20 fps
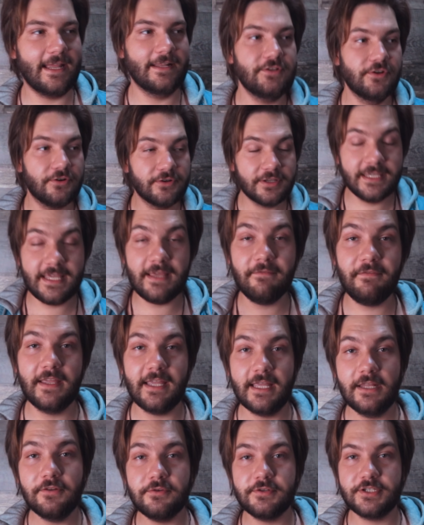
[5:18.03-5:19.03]
And you're
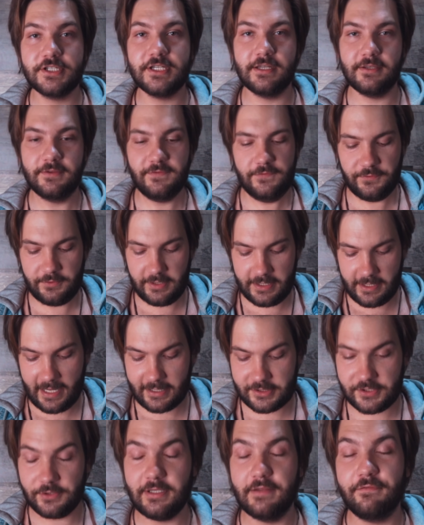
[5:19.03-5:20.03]
giving energy to the
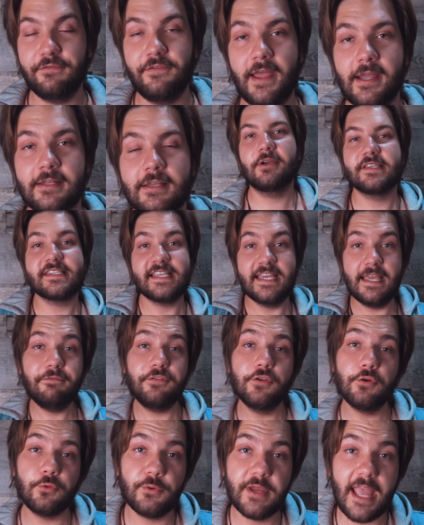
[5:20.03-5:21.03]
actual effect. Because if
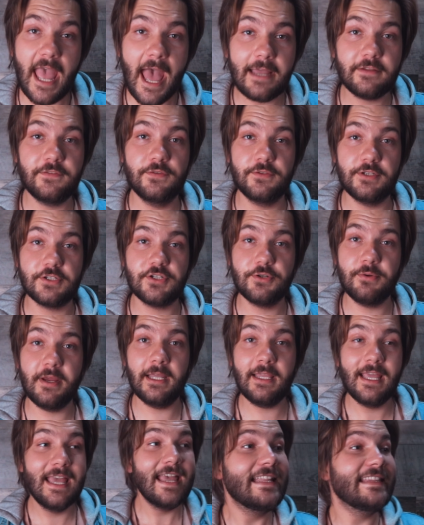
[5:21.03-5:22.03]
you react to the
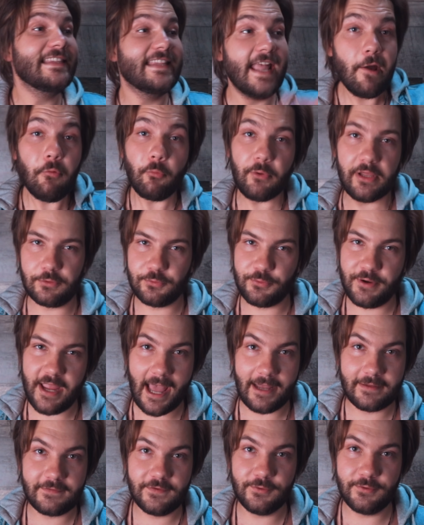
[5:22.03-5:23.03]
trick, they will
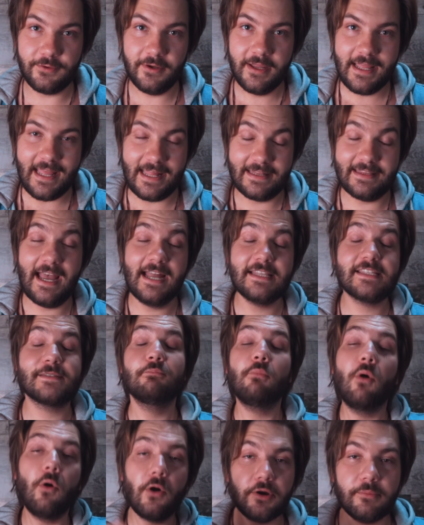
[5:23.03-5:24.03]
react too. And that's
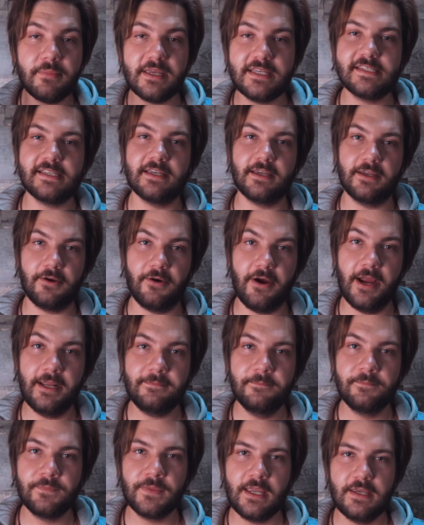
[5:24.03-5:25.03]
more amazing, all right?
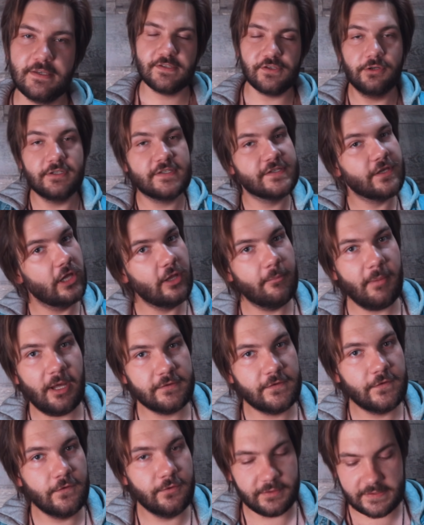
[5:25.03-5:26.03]
So it's all
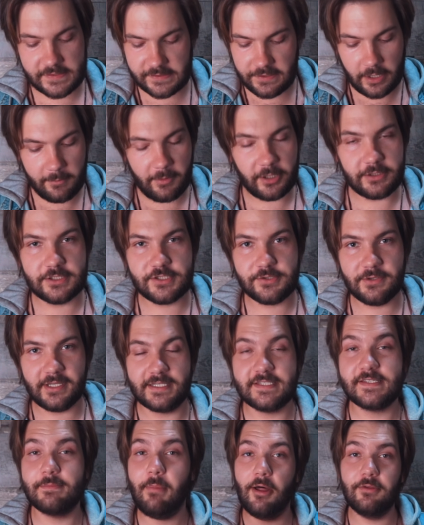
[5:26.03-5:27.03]
about you. It's not about the trick.
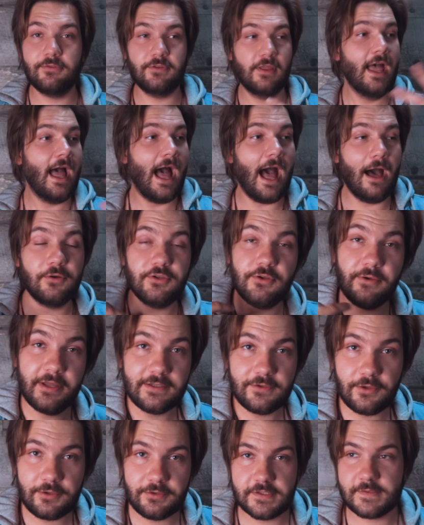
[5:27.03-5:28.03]
It's about how you
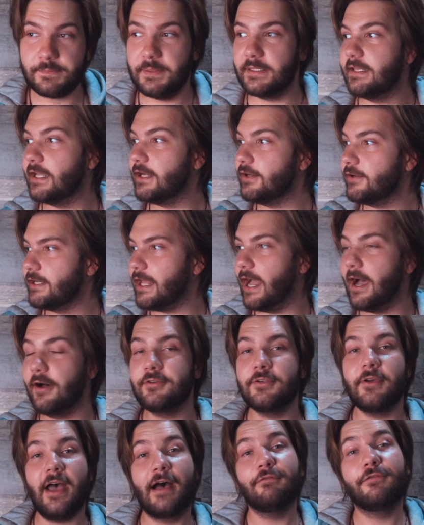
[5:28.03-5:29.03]
handle your spectator and how
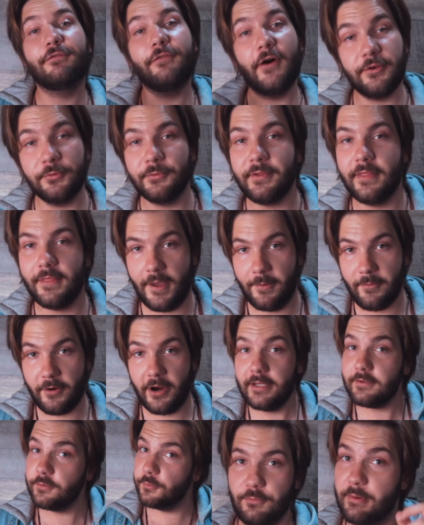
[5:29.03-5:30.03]
you have fun with them,
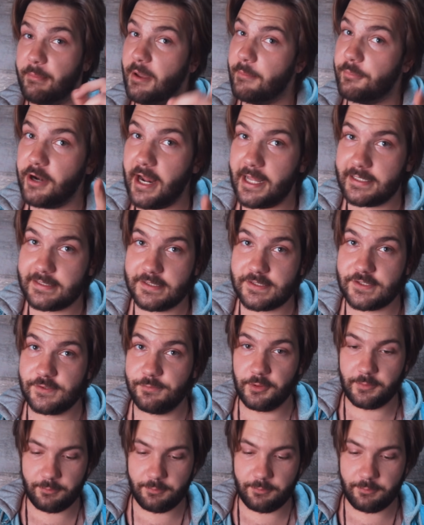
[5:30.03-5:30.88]
right? Remember that, it's super